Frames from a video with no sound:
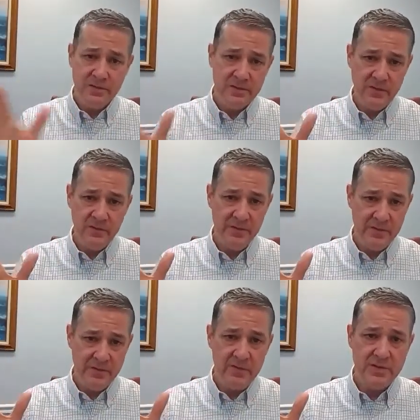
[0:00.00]
too, from a
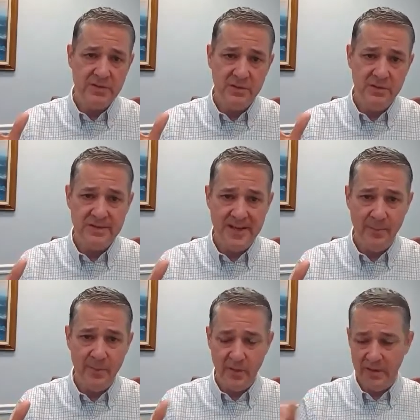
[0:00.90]
nutritional
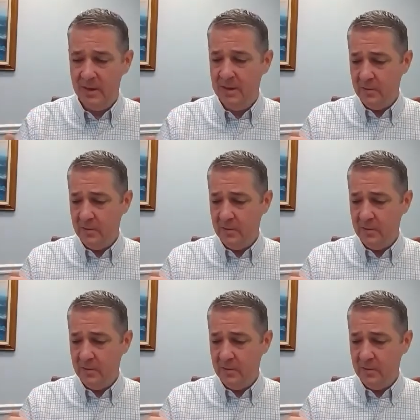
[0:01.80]
standpoint.